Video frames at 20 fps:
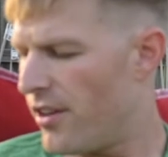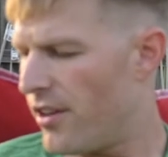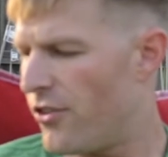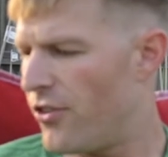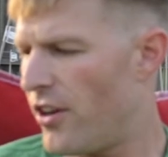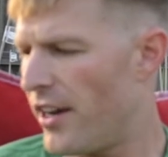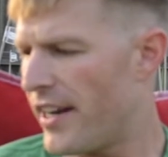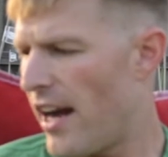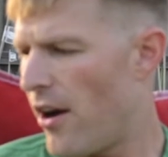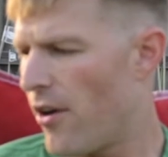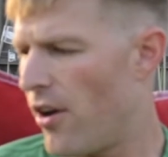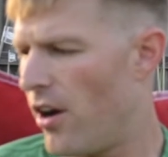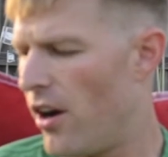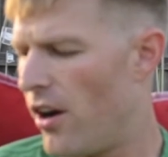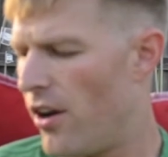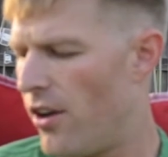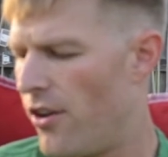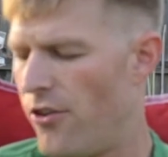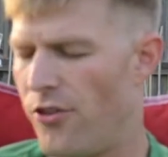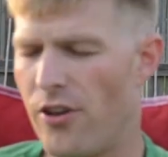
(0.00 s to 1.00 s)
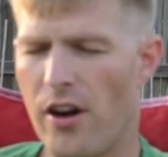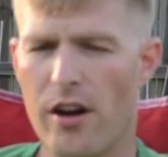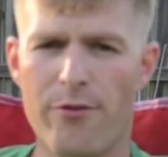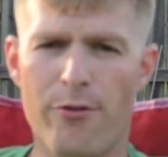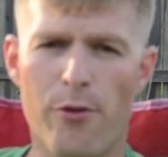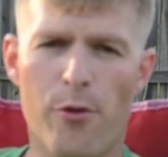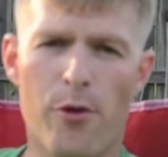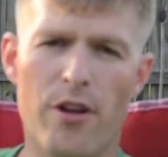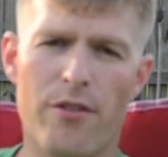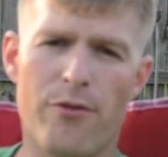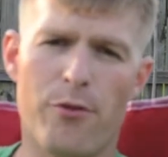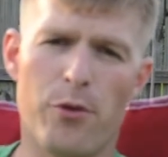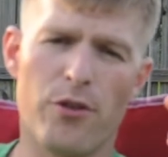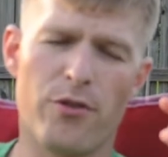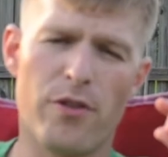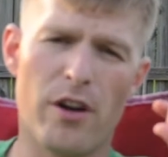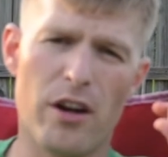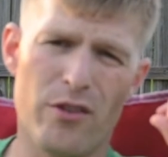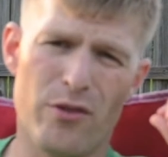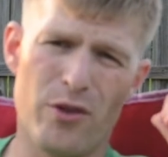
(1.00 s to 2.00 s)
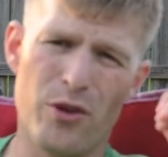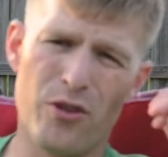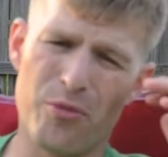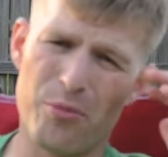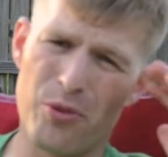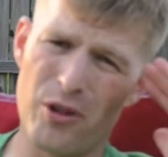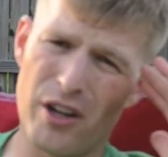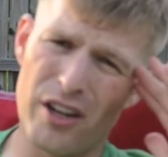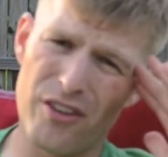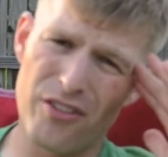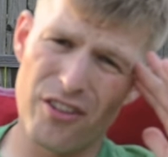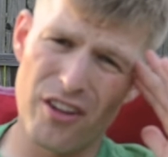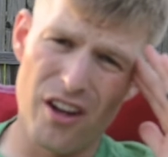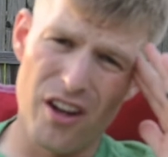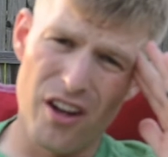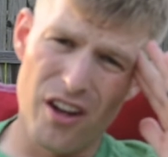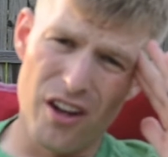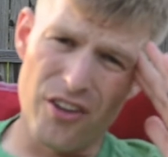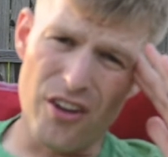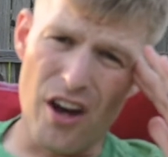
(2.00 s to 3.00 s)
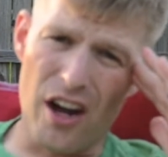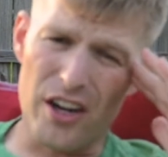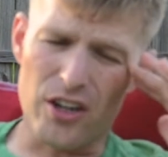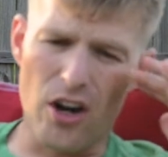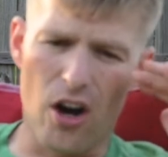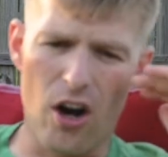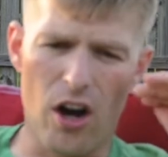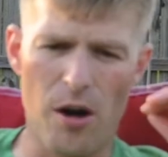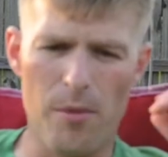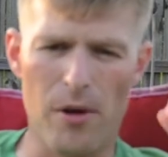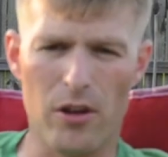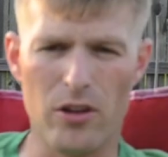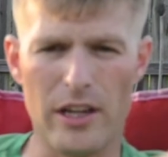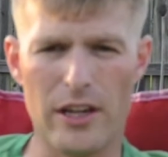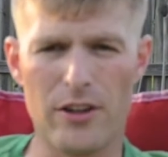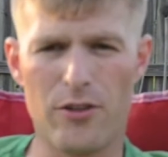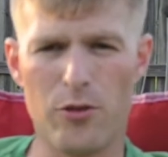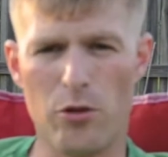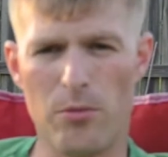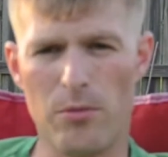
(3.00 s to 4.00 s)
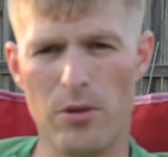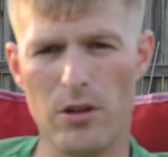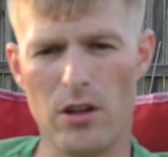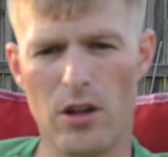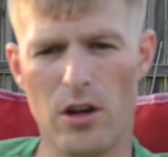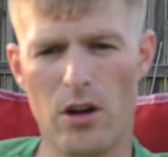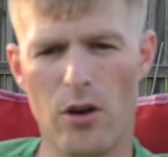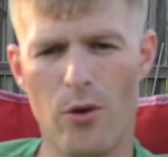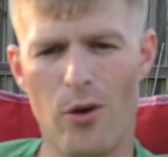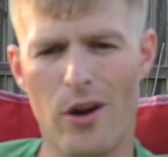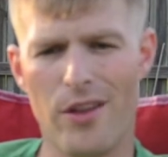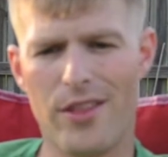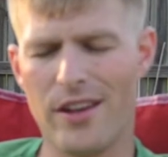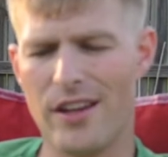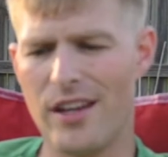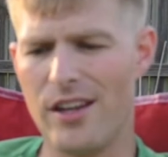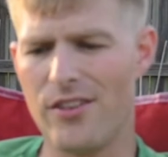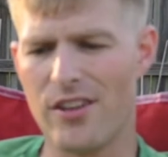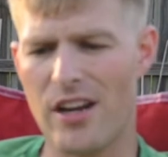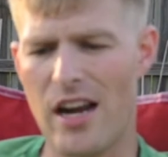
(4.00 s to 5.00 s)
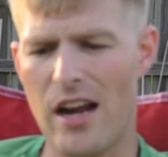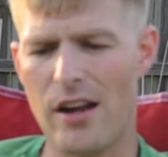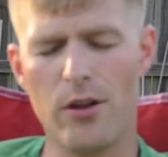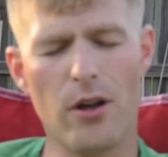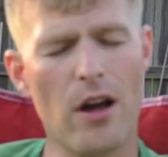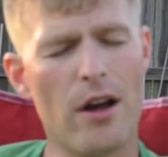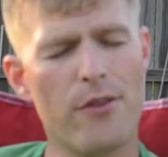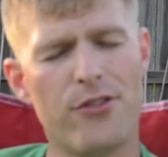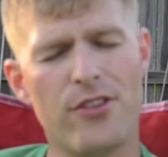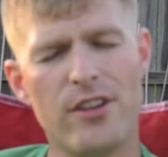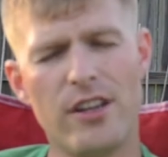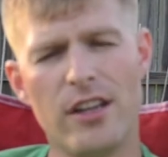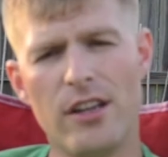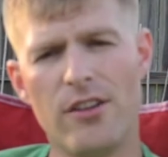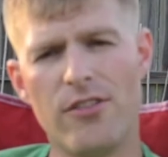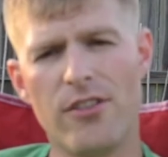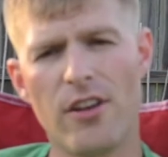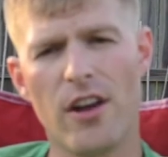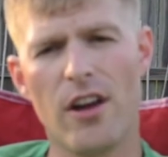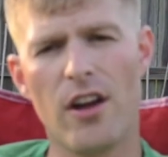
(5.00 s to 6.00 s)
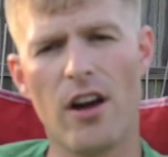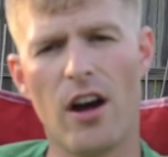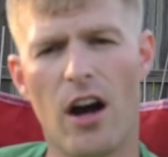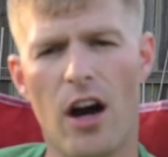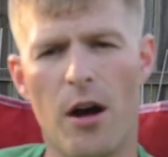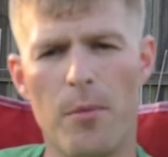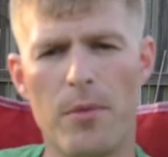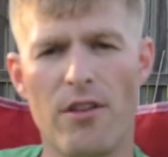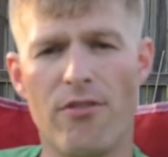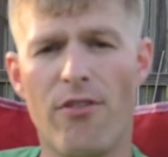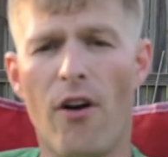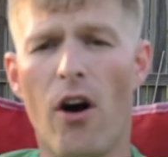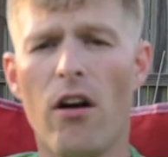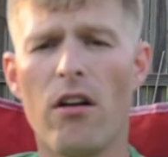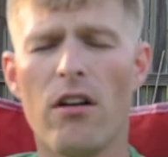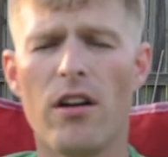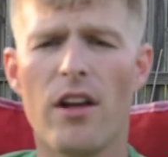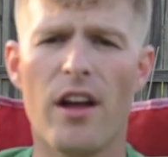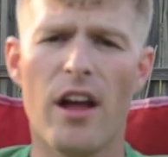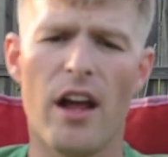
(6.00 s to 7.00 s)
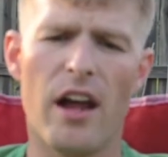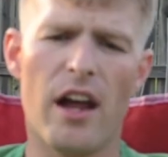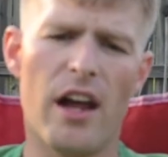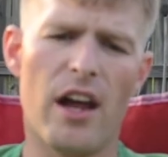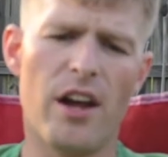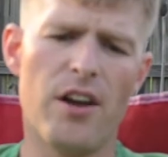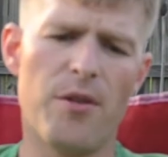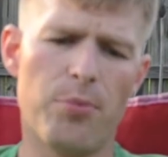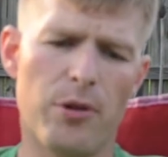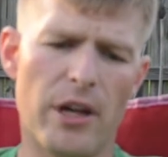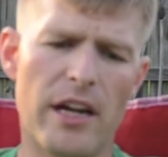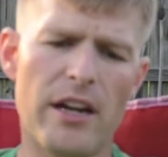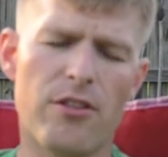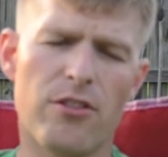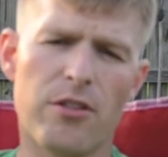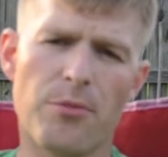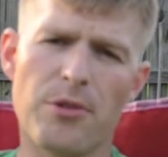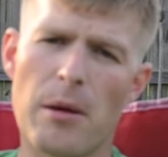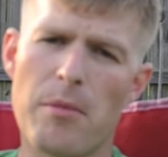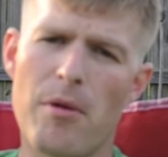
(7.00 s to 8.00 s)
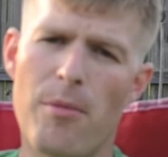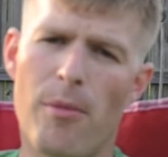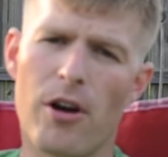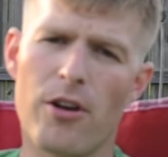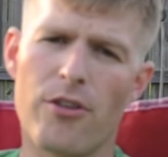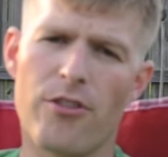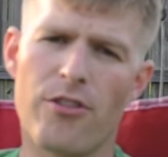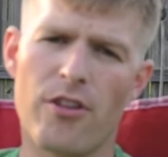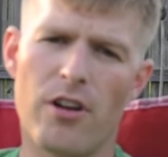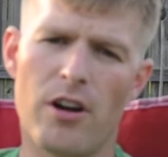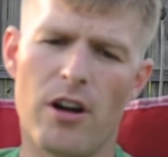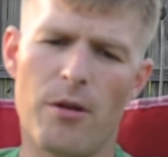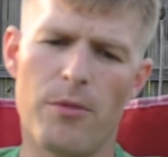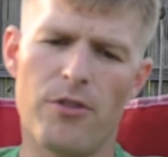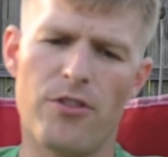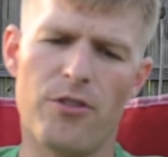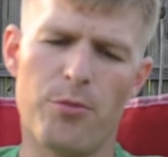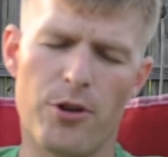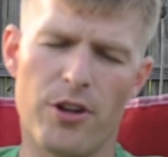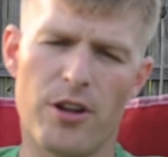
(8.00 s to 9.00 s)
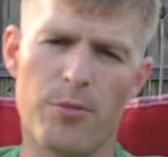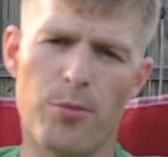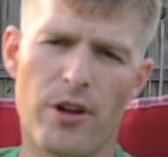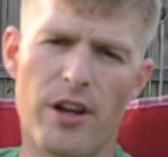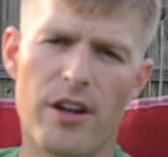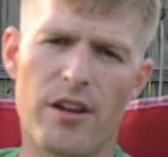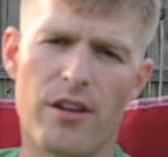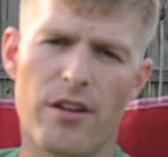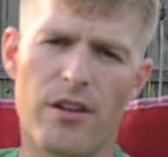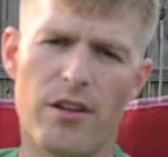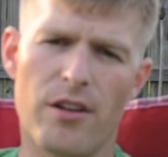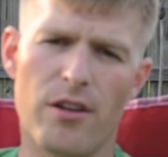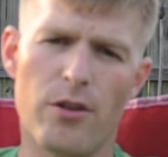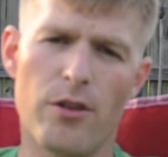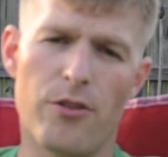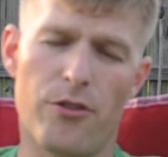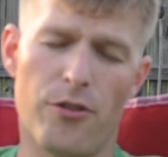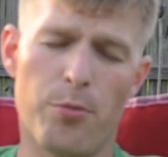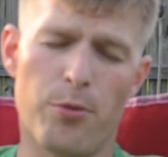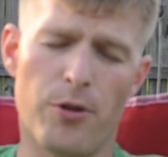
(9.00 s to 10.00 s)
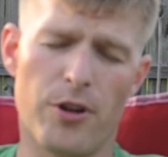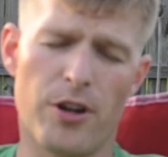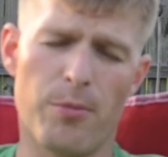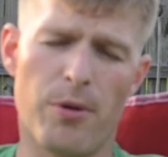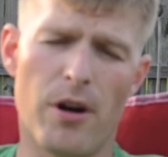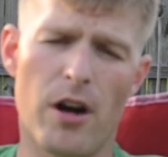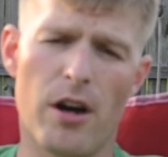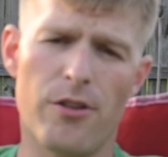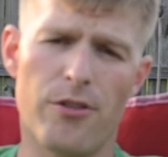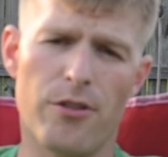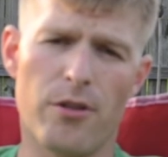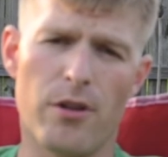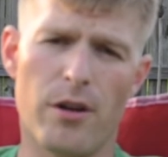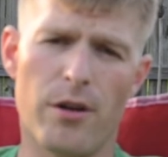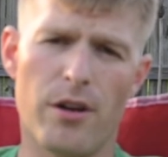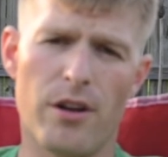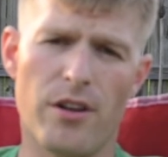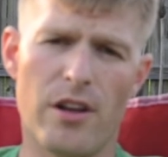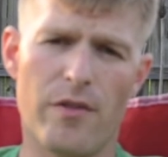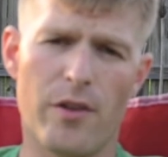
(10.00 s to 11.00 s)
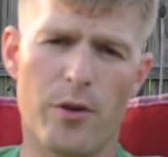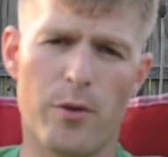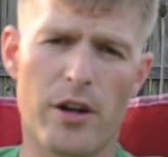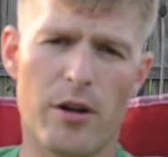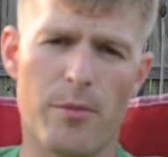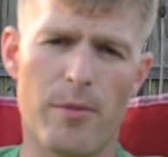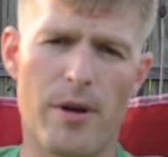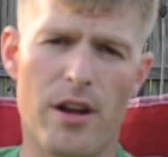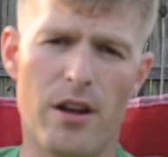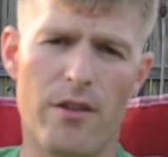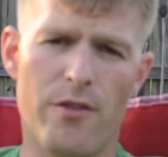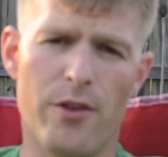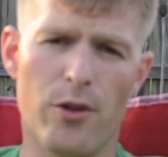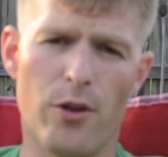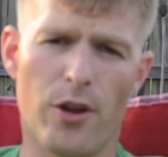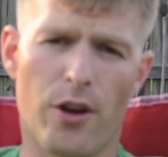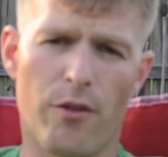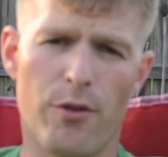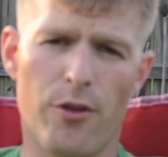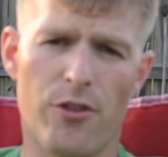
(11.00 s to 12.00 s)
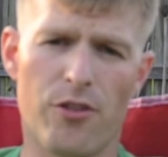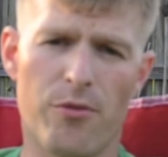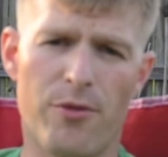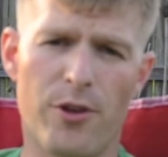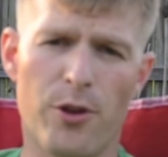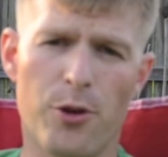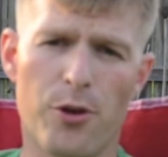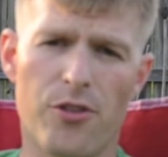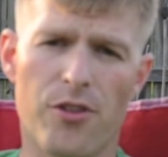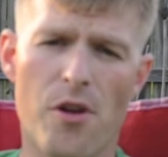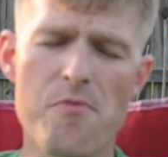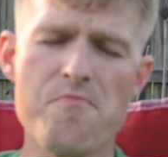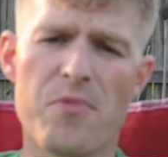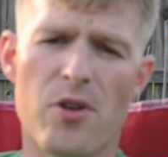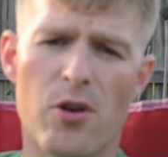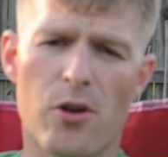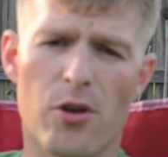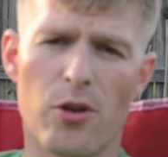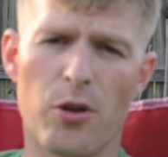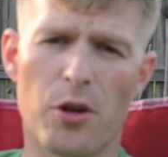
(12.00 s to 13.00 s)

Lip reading: Check out John Ford at forestfirefoodandplants.com. I'll link to him below. I think he'll have seeds in the fall and plant sometime in March. This is a pretty good plant, or this is a pretty good pod. So I would definitely recommend if you're looking for some fillers or